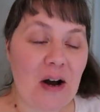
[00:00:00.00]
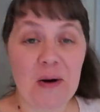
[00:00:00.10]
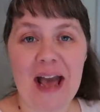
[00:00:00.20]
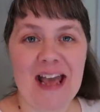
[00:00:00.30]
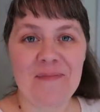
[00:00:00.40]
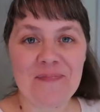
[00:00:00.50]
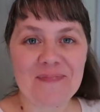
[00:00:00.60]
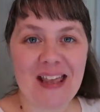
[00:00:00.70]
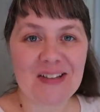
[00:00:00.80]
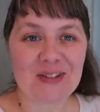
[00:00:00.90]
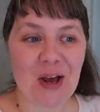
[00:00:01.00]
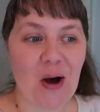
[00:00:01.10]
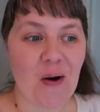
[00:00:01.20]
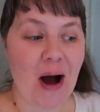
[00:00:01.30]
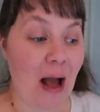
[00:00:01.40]
Okay,
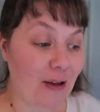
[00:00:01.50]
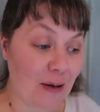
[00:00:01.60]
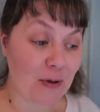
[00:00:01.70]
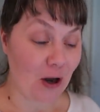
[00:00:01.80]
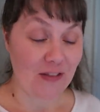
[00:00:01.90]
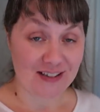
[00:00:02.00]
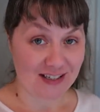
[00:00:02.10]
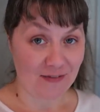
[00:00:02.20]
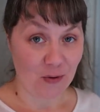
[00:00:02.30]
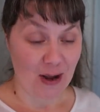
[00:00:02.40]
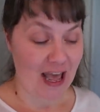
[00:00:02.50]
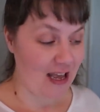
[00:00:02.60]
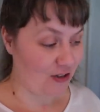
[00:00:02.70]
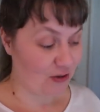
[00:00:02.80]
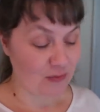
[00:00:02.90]
so I'm gonna put all this stuff
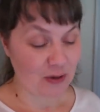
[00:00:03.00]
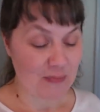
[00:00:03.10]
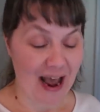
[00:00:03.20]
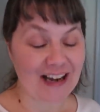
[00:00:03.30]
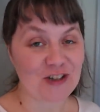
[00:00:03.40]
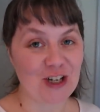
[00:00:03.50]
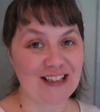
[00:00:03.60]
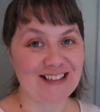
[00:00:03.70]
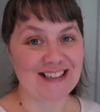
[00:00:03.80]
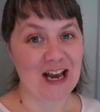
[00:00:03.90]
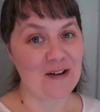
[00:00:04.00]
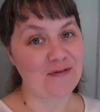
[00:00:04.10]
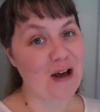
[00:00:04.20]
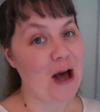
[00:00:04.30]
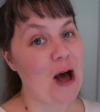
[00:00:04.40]
away, do some repackaging and stuff,
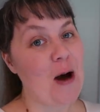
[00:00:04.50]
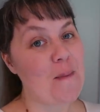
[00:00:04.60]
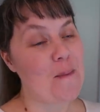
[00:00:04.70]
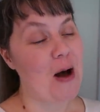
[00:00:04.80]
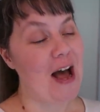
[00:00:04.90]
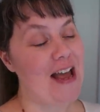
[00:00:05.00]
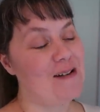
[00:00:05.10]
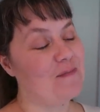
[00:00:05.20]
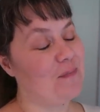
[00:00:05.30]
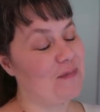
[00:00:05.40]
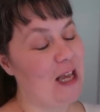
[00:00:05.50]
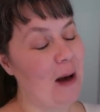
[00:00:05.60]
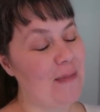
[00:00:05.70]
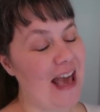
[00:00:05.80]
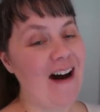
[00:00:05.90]
but
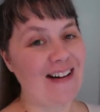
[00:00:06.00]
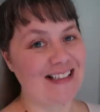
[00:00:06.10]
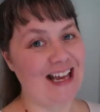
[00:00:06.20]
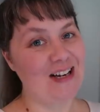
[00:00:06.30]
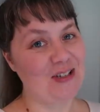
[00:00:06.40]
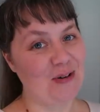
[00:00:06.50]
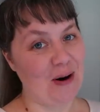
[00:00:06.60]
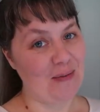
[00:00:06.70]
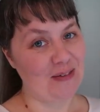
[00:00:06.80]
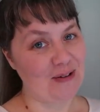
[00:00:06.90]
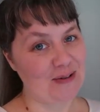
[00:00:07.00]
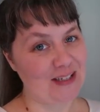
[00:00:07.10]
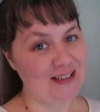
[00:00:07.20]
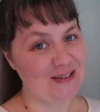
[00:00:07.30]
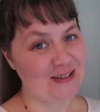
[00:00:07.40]
tell me how excited you are about those
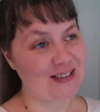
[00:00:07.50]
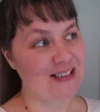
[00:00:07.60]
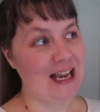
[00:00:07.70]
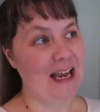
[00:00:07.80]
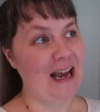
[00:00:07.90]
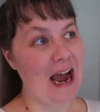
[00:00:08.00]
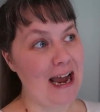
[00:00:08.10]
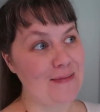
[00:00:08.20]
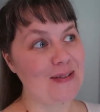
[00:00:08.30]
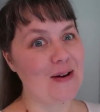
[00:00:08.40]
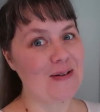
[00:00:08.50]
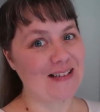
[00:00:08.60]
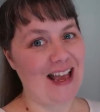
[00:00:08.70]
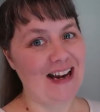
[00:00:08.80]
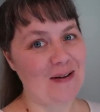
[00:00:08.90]
deals, because like, I'm so
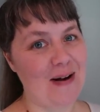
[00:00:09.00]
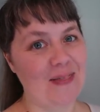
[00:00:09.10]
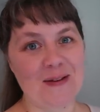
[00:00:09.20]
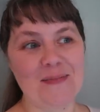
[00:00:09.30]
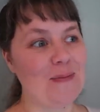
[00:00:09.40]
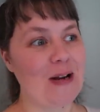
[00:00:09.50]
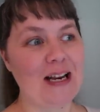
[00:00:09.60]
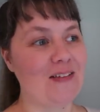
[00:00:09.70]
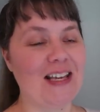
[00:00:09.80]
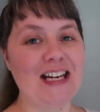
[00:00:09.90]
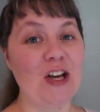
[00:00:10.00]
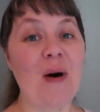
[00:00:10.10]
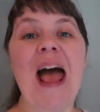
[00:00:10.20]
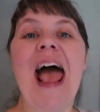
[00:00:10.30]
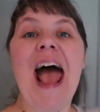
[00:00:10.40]
excited about them. I'm not even kidding you.